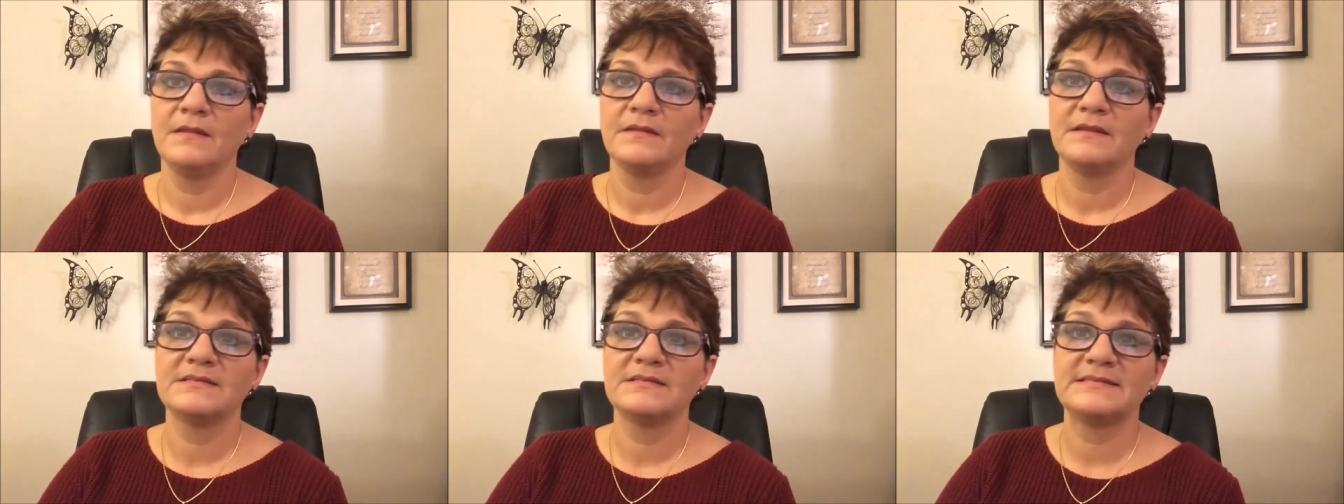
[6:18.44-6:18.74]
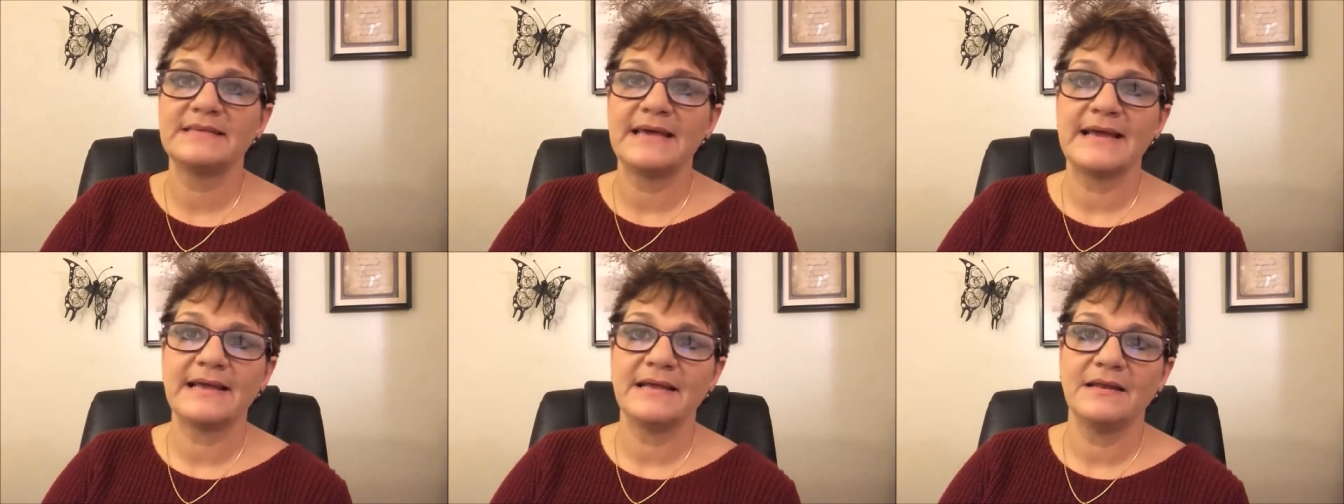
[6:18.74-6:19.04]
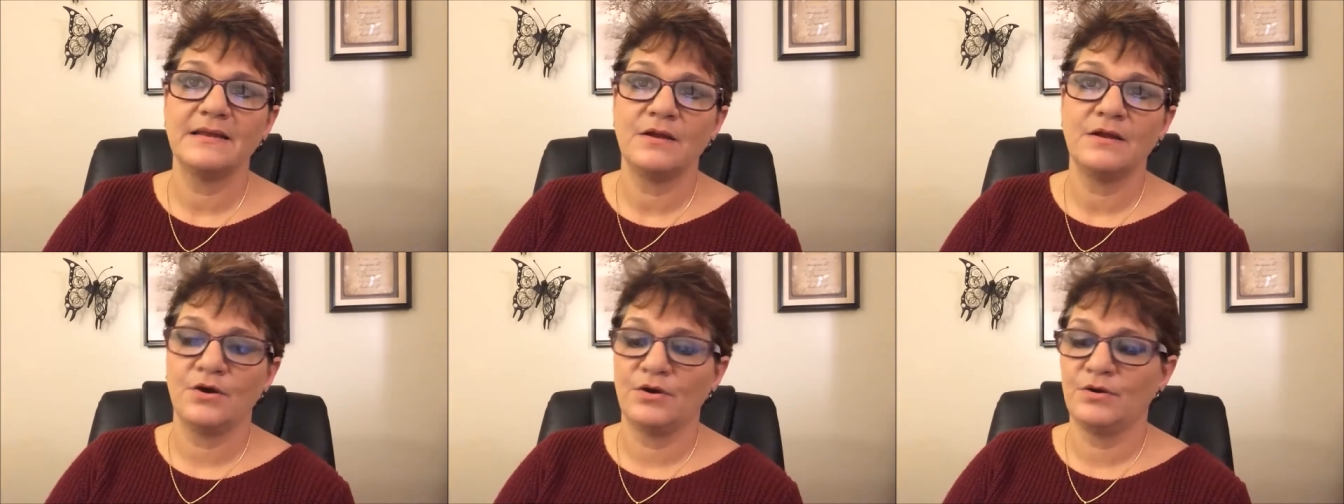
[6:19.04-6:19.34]
The
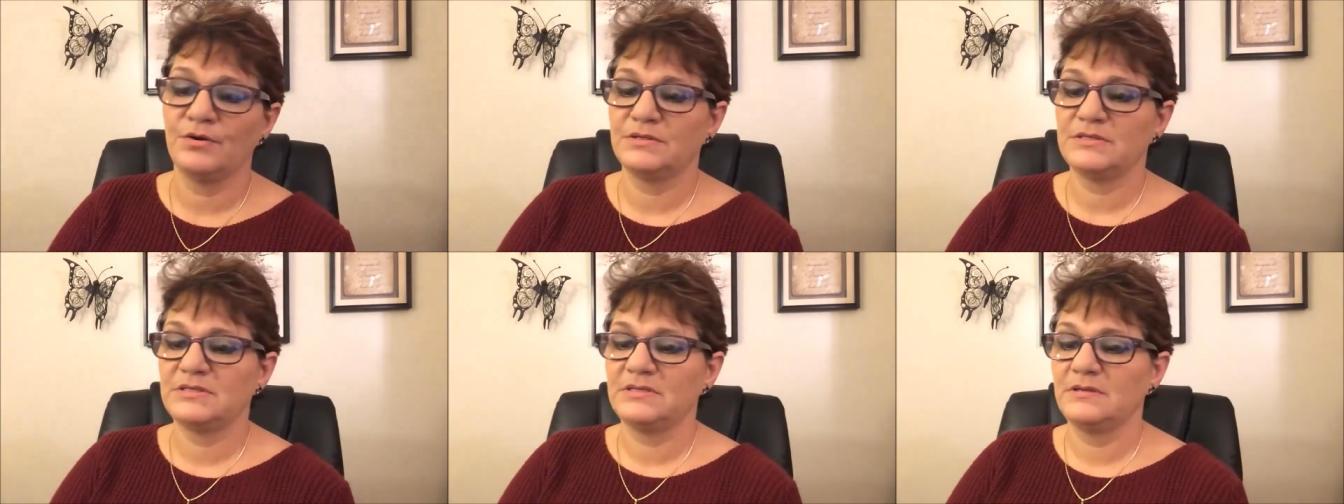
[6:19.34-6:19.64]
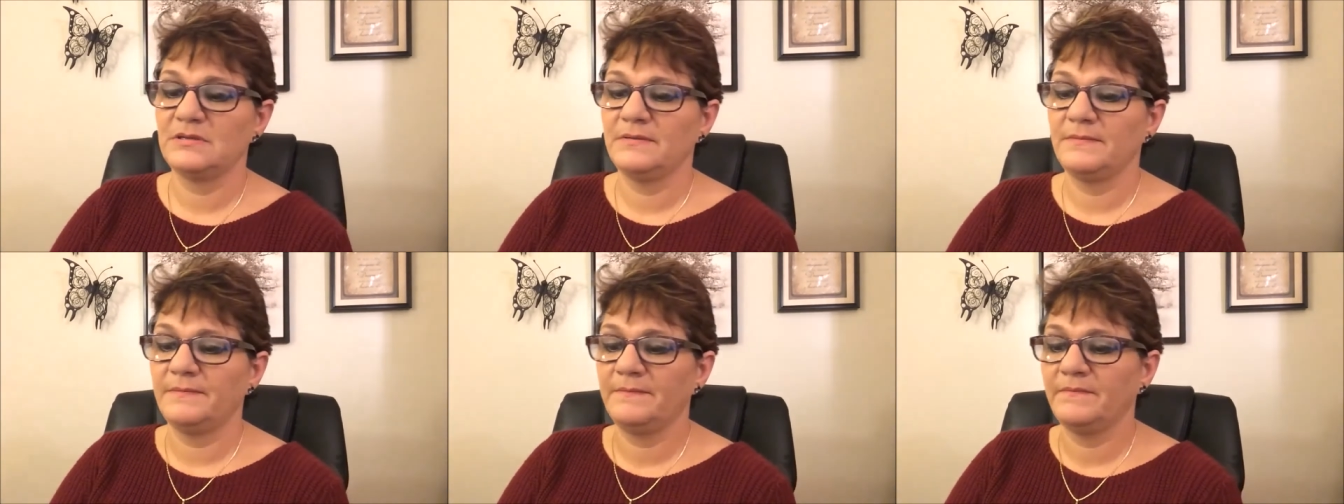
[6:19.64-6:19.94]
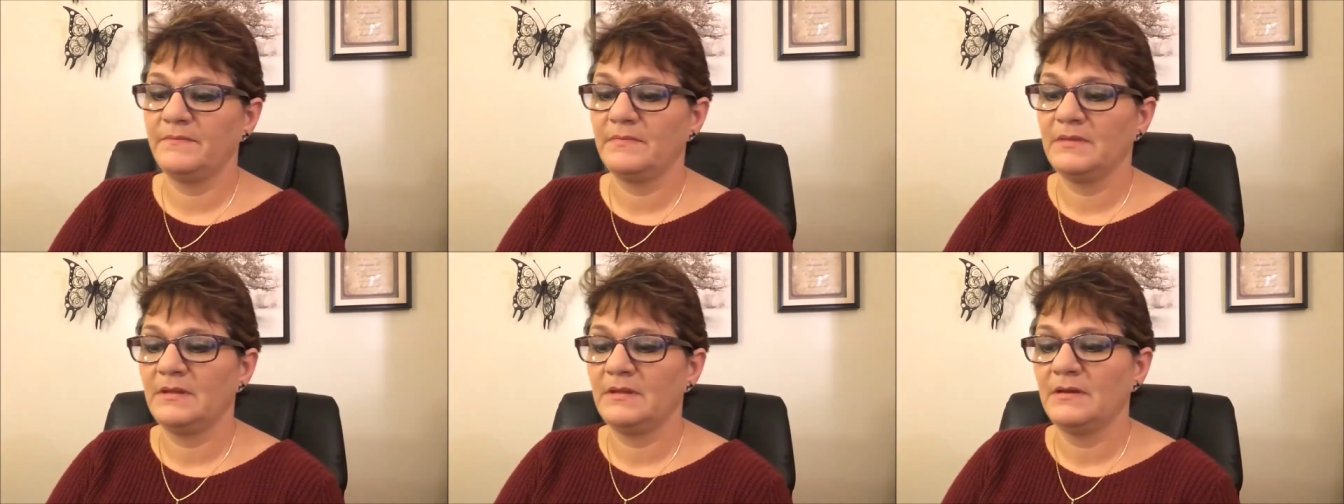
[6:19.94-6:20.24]
second hurt,
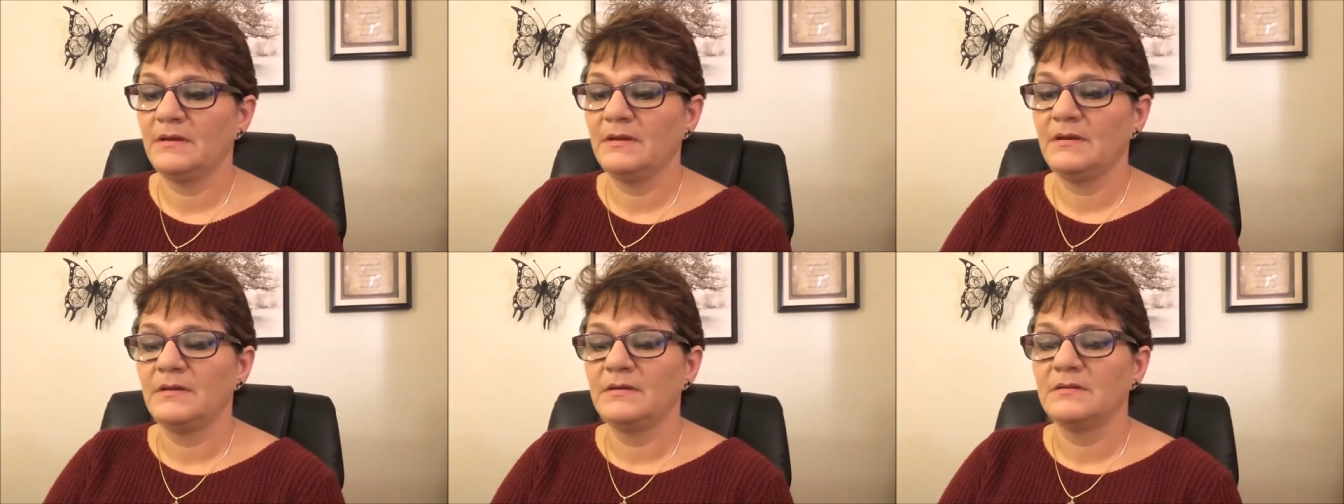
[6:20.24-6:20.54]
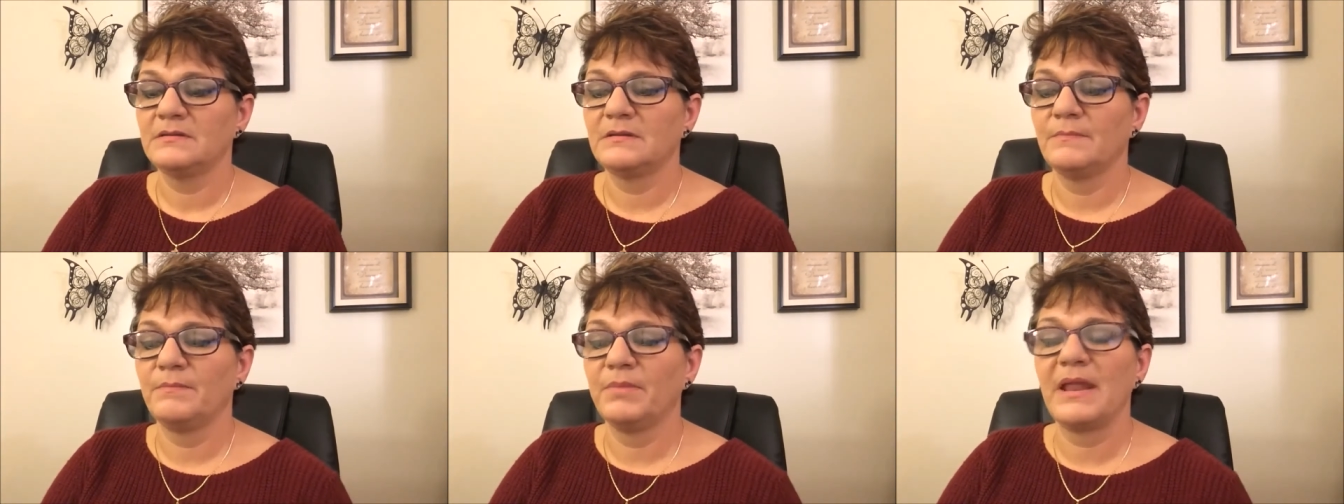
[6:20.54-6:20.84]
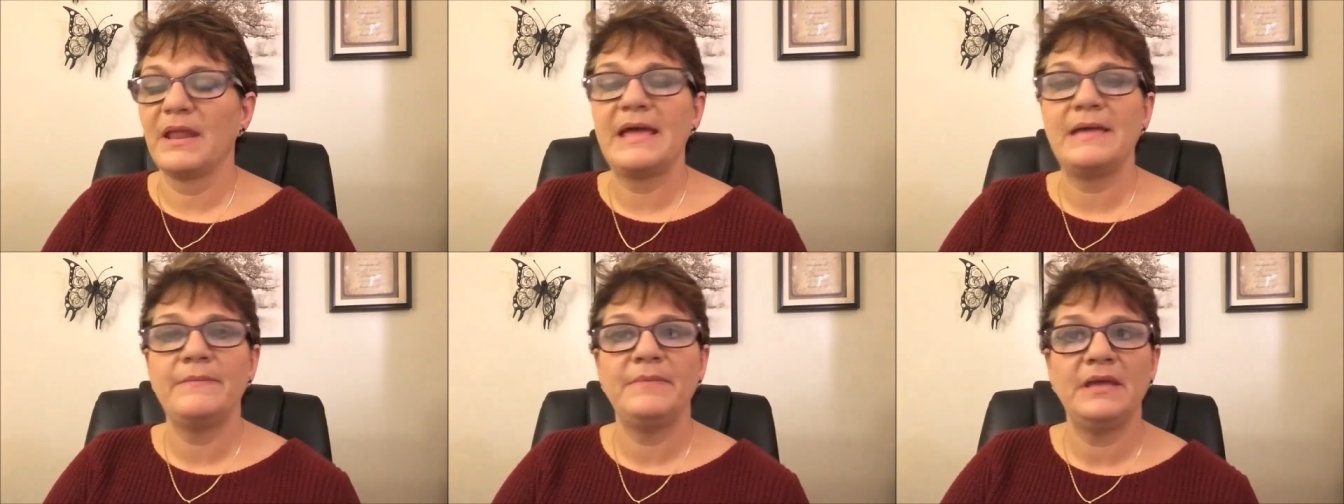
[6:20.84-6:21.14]
the
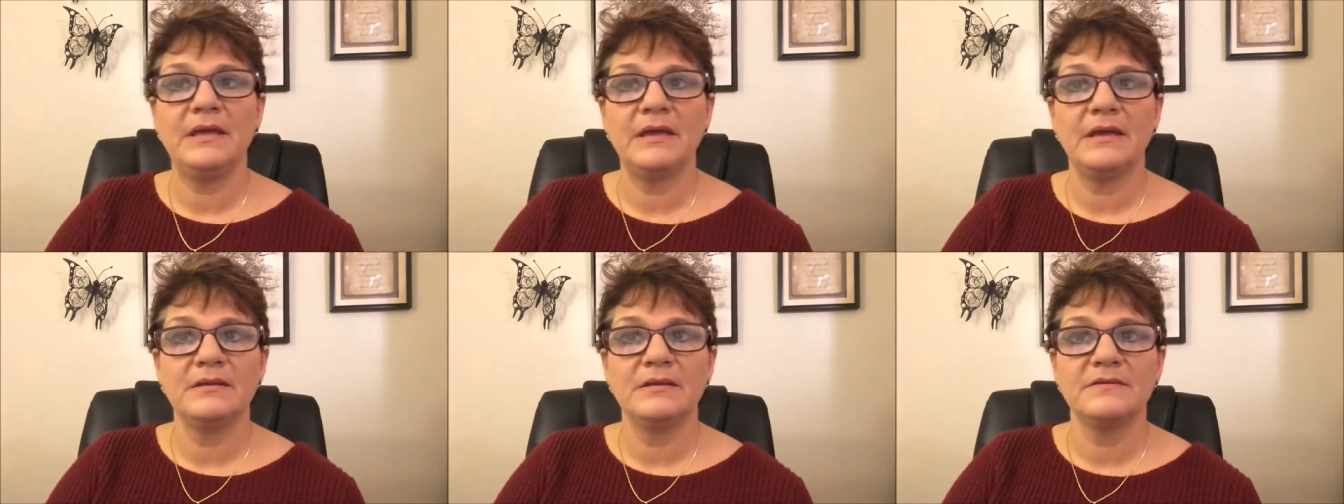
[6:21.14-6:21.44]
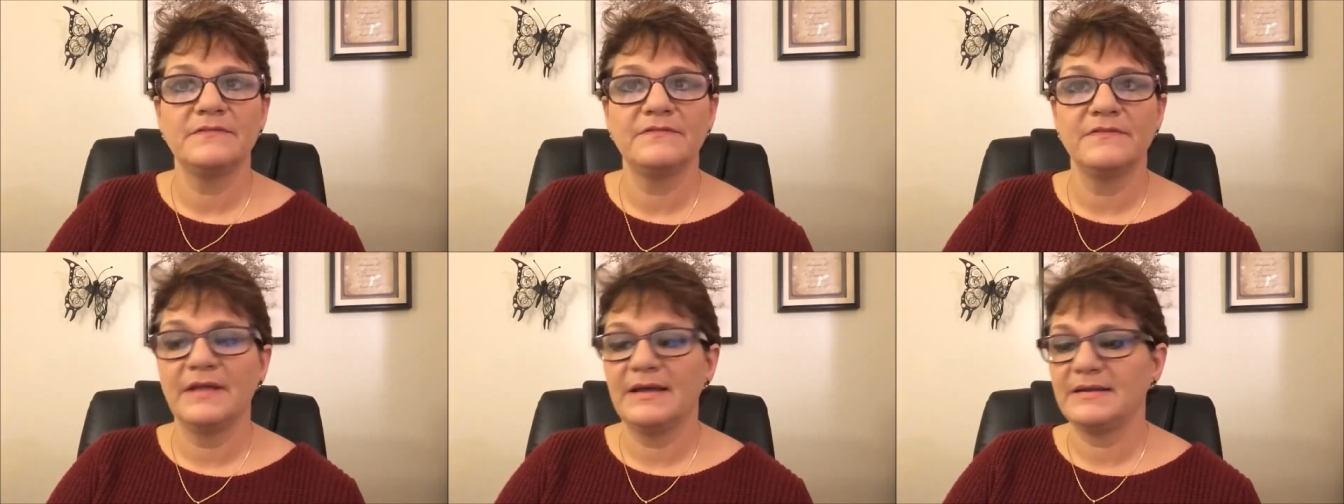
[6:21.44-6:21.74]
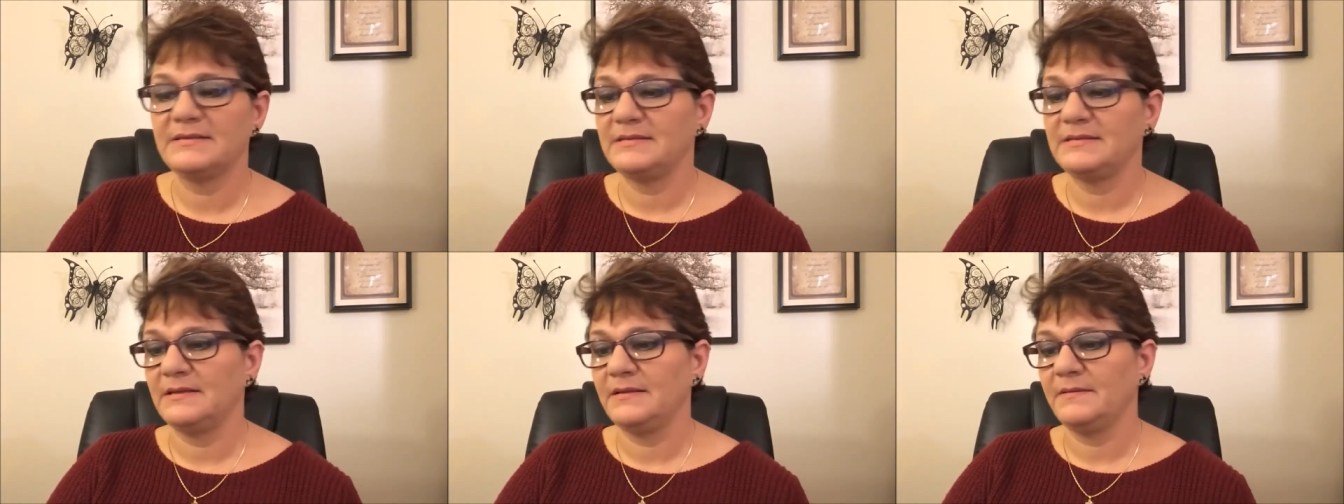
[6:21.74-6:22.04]
blaming and
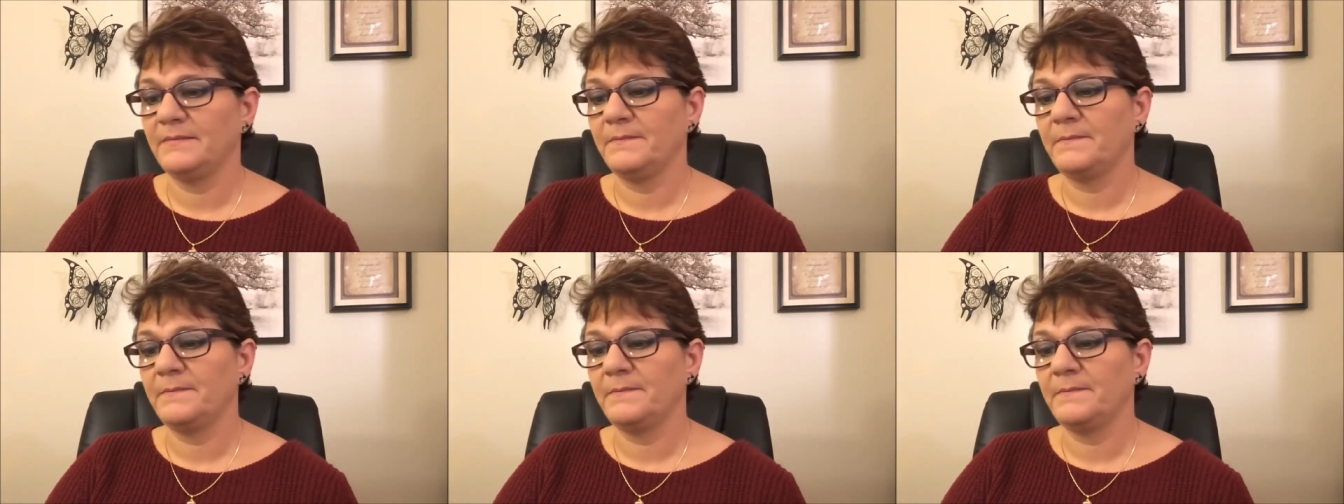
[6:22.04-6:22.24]
deflecting.